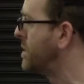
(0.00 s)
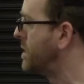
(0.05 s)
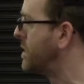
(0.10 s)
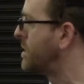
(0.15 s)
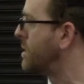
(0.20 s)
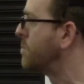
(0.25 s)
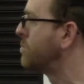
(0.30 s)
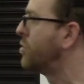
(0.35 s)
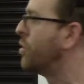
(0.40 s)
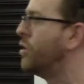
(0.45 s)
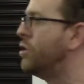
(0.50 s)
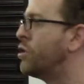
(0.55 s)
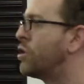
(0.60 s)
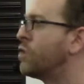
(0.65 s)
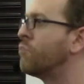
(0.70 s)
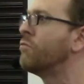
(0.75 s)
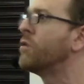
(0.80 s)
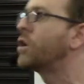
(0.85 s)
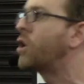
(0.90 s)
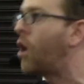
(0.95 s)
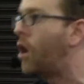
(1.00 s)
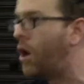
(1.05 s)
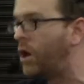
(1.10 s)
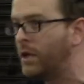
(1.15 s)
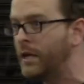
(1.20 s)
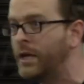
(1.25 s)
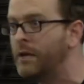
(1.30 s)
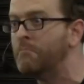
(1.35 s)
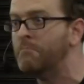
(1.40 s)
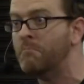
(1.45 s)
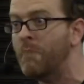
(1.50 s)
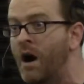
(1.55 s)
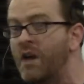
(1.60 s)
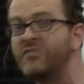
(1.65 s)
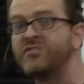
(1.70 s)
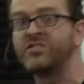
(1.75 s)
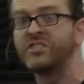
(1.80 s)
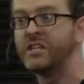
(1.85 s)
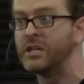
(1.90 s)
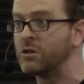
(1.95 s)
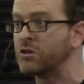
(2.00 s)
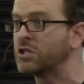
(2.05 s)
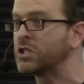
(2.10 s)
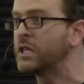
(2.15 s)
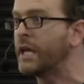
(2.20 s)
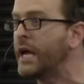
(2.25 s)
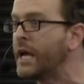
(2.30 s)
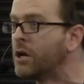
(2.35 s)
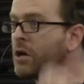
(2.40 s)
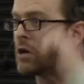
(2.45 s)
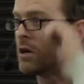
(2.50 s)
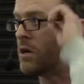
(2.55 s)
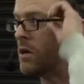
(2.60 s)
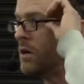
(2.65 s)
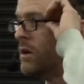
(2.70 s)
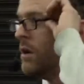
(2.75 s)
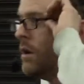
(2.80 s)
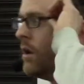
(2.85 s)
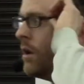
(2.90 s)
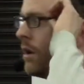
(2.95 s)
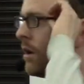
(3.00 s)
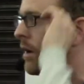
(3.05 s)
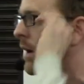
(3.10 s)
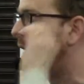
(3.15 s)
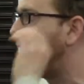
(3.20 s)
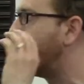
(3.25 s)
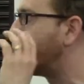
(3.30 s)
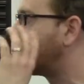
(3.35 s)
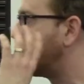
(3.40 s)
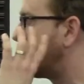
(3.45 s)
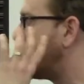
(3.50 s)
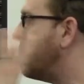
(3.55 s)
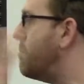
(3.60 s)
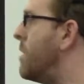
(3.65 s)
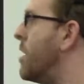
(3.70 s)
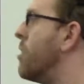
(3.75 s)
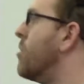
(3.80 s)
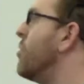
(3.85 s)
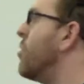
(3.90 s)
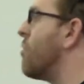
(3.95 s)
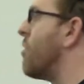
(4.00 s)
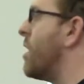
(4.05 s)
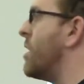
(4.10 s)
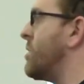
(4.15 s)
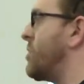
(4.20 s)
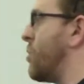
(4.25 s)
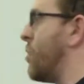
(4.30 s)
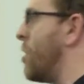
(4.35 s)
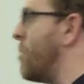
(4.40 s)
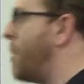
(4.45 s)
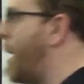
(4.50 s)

system so that you can recall it months, years later. Okay, that's what the mirror neurons are